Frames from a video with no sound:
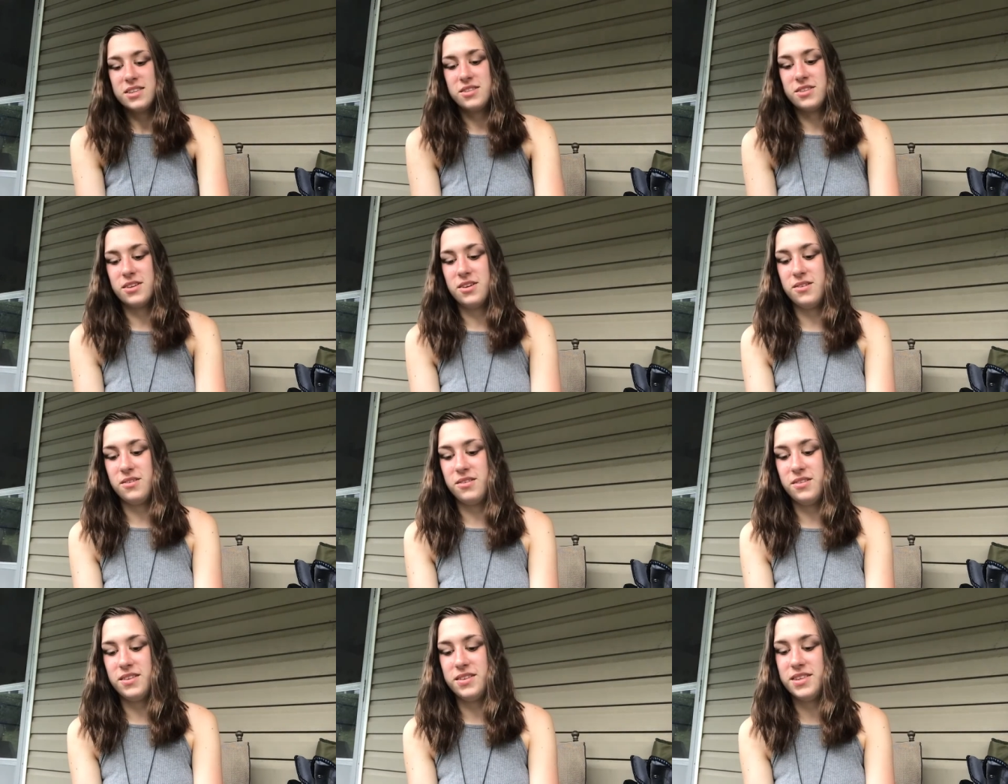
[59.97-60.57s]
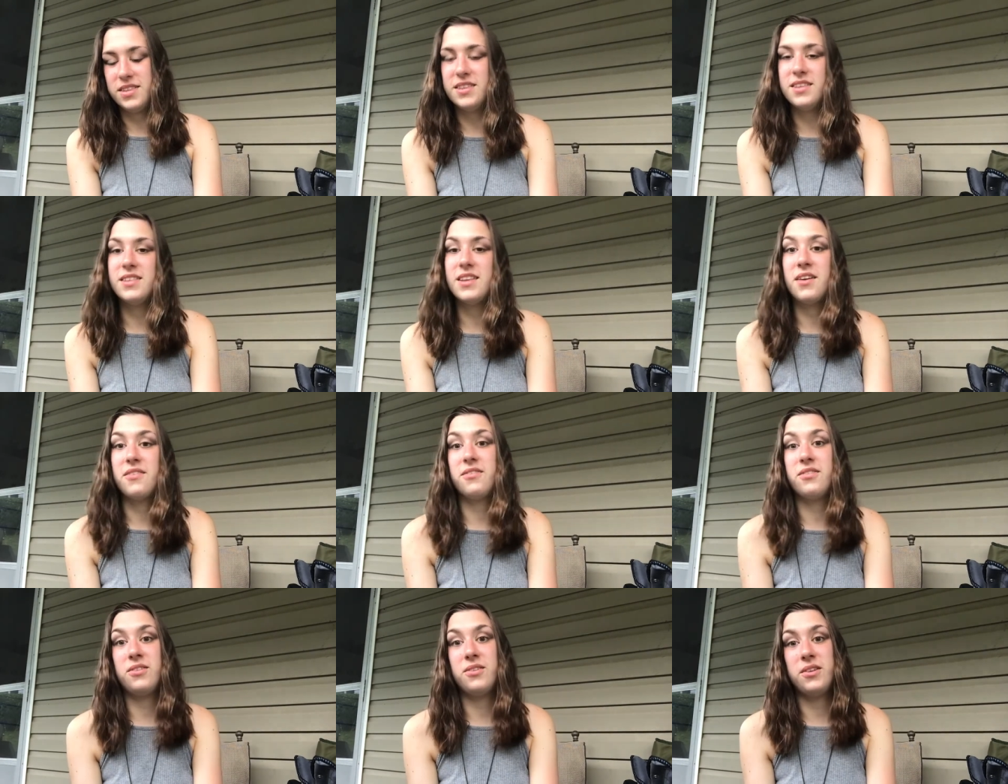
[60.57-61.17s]
So this is
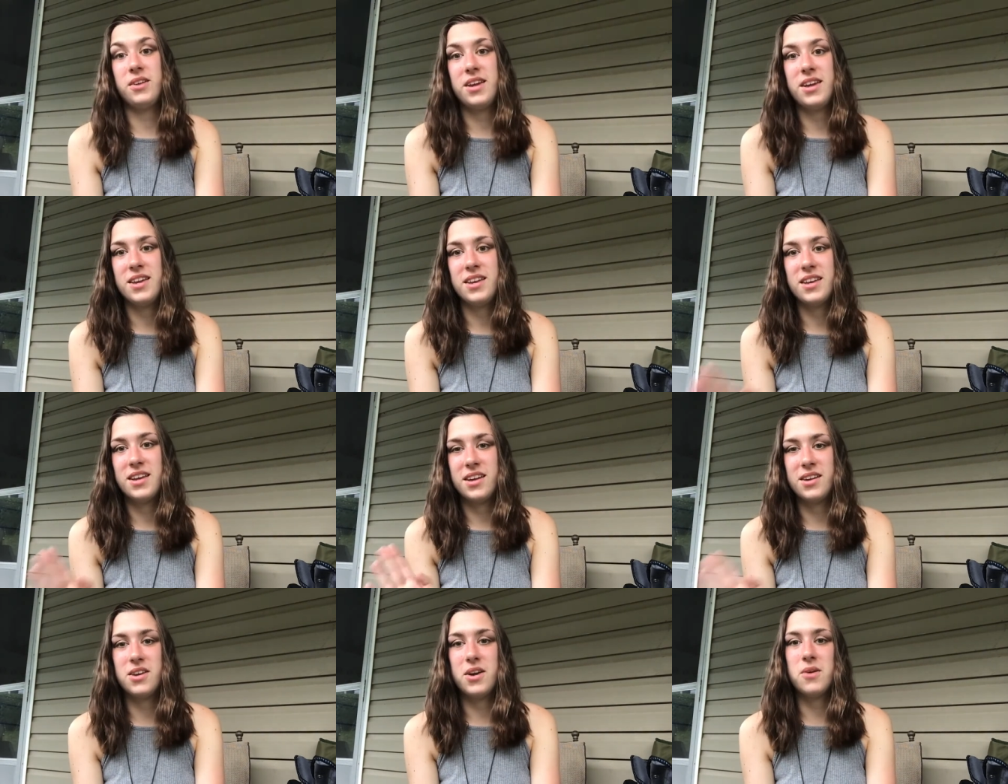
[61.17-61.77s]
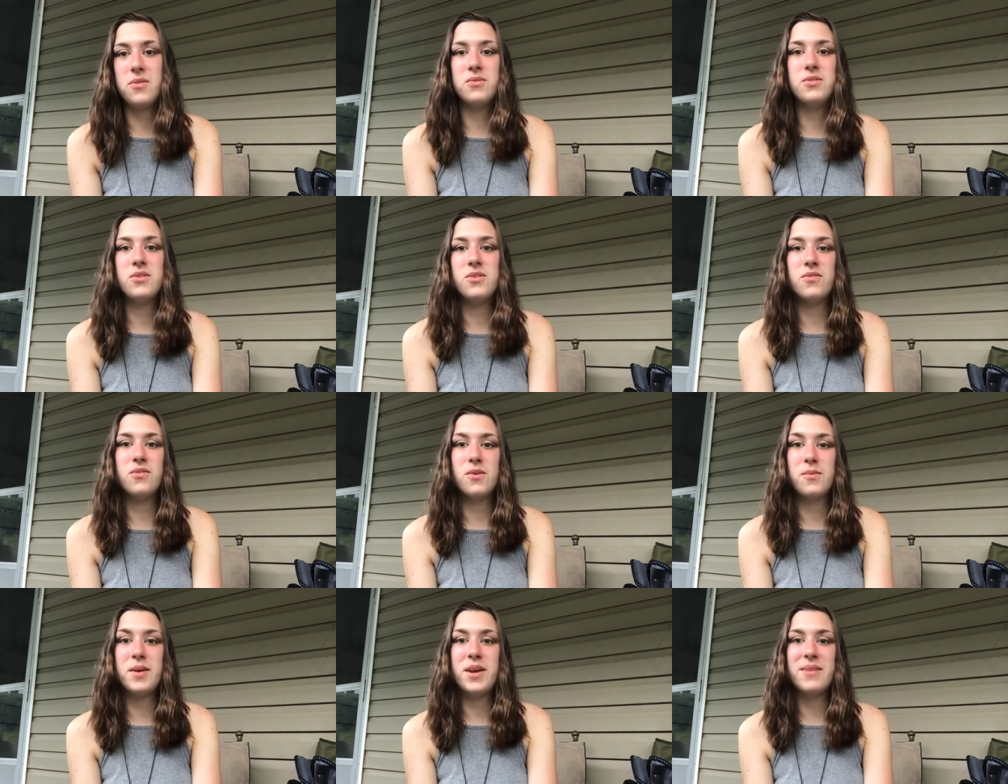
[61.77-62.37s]
definitely a go-to
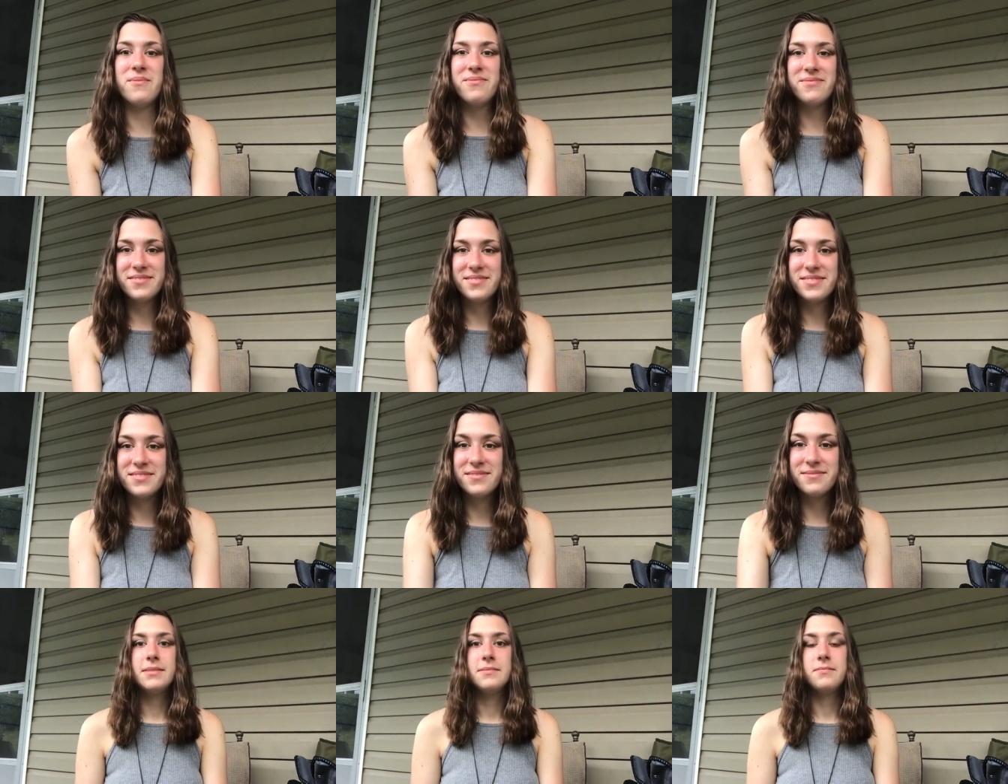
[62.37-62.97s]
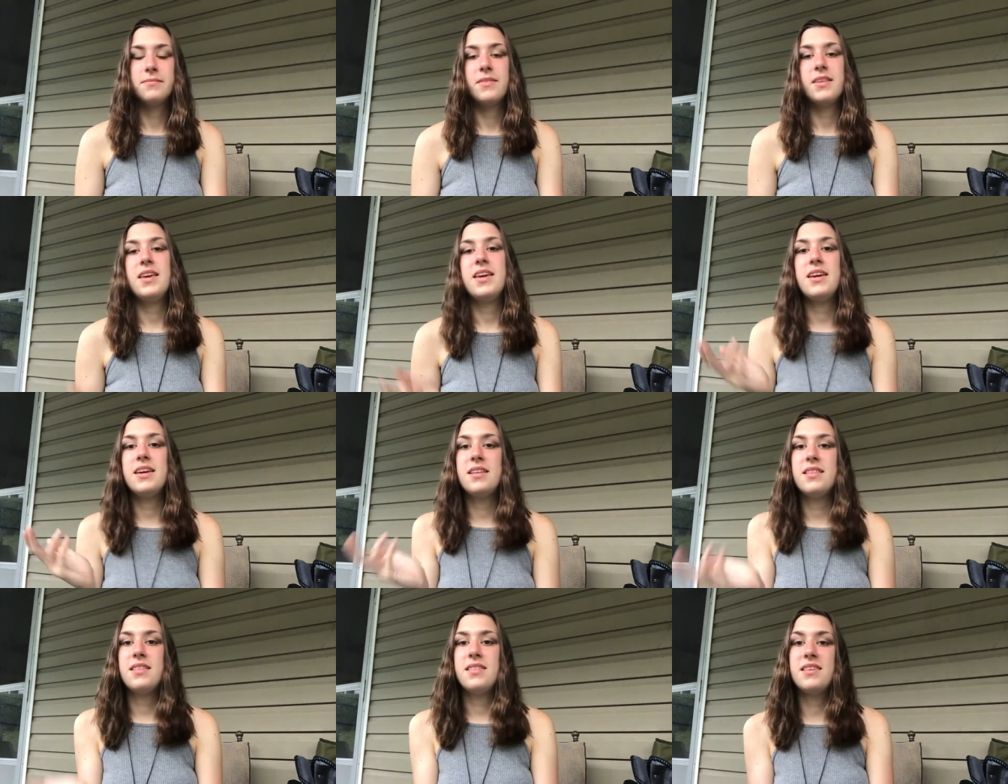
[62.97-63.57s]
for me.
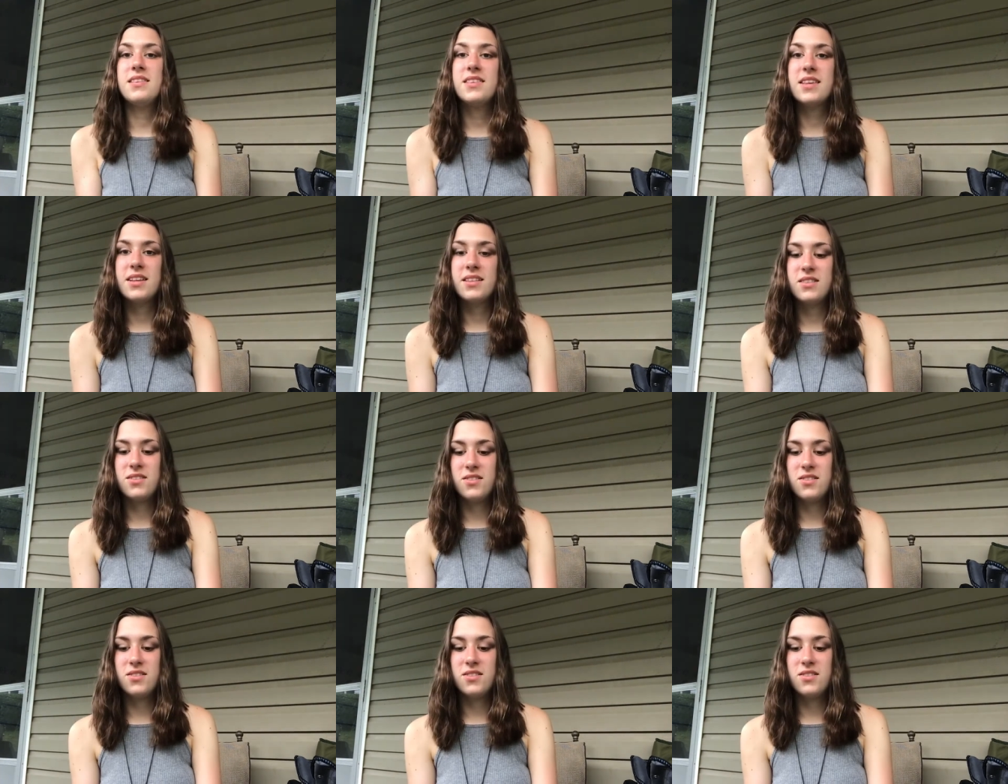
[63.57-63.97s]
And the second